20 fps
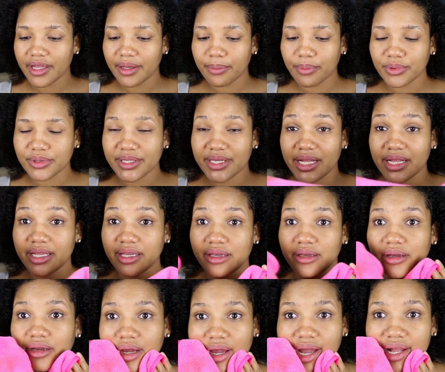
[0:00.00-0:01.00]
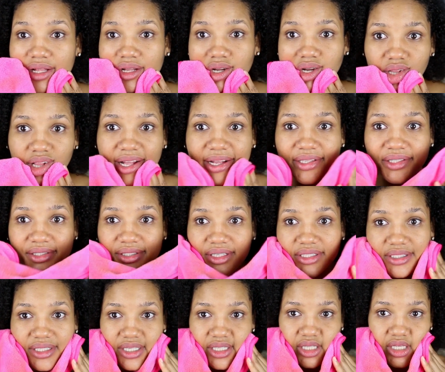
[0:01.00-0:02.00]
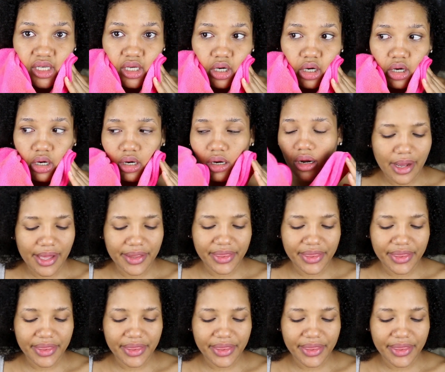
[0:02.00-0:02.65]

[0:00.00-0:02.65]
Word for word: they put any kind of cleansers in here.